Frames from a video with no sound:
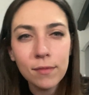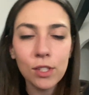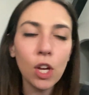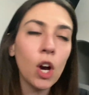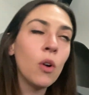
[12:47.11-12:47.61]

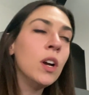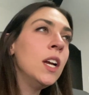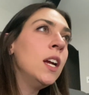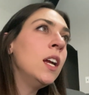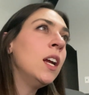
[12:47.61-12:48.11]
So
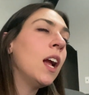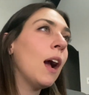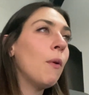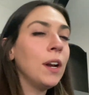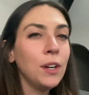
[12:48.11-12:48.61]

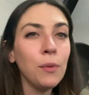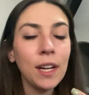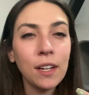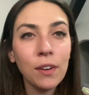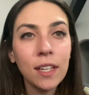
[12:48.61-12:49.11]
I wanted to
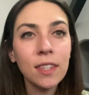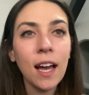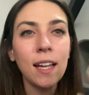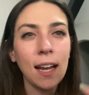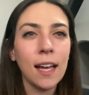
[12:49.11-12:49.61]
reiterate
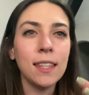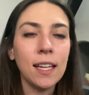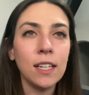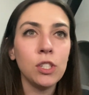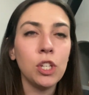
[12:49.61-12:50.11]
that and add
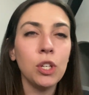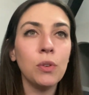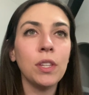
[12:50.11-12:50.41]
that into,